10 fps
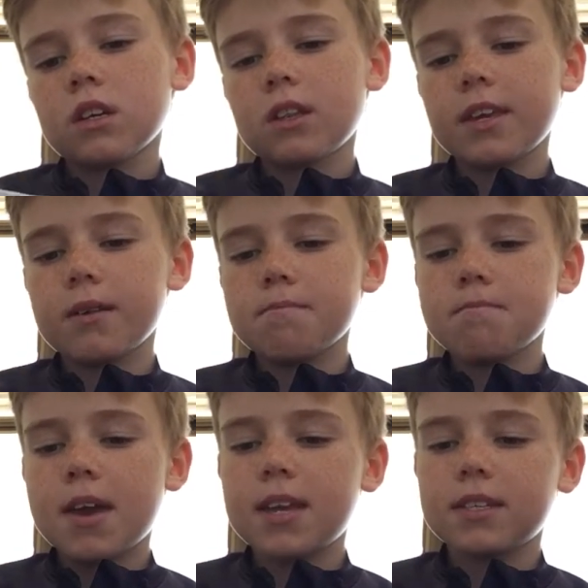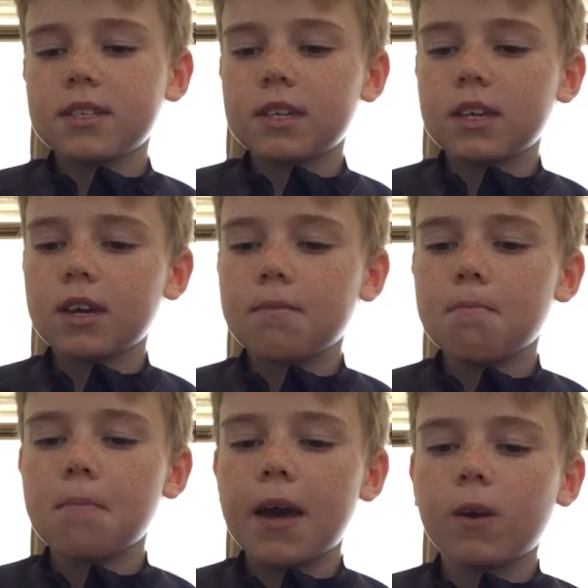The Amazing
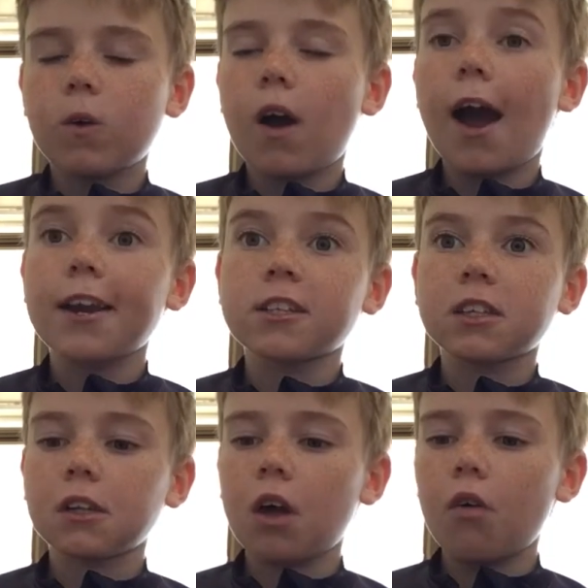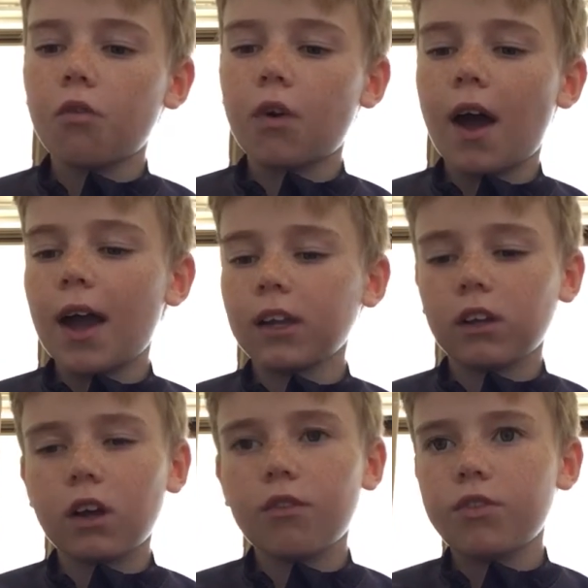Battle. I love
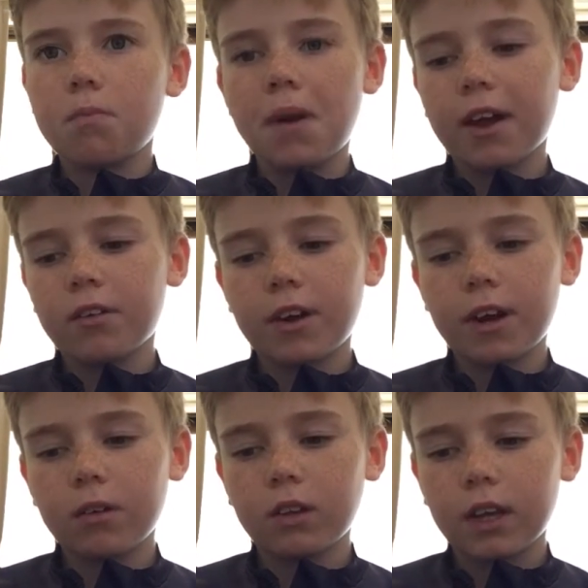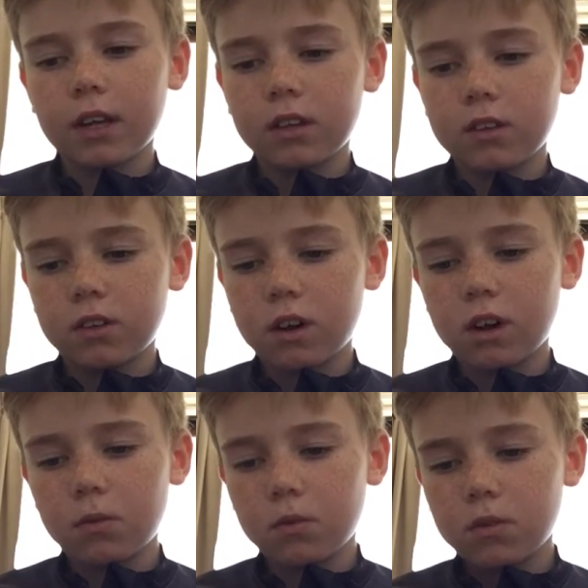the background, like at the start,